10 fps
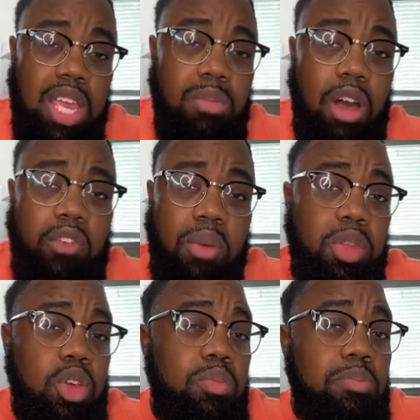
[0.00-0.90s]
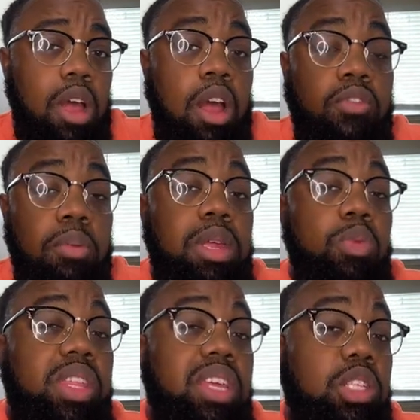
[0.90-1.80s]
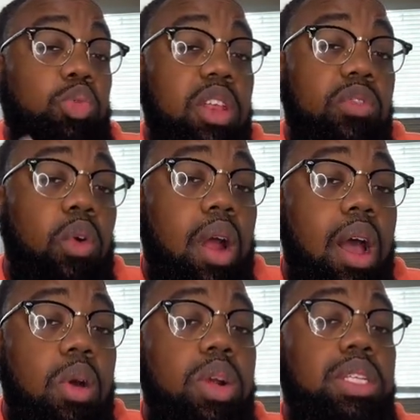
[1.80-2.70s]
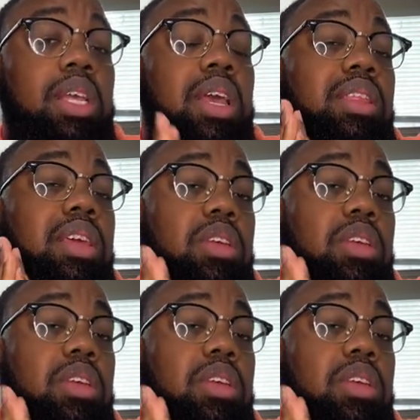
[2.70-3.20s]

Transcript: email from me within 24 hours,